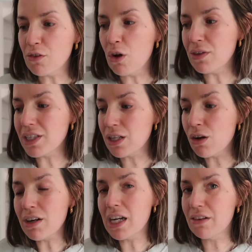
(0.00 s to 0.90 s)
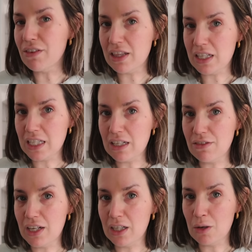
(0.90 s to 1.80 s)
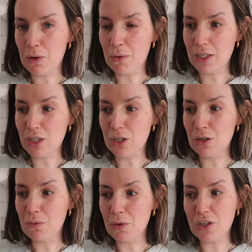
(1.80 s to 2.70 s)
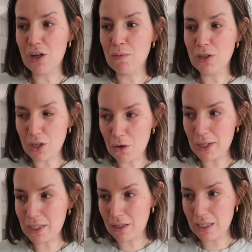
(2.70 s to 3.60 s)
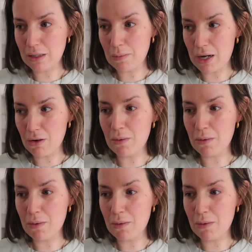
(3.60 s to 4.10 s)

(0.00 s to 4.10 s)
I've got this L'Oreal event this evening that I'm going to, which I'm so excited about.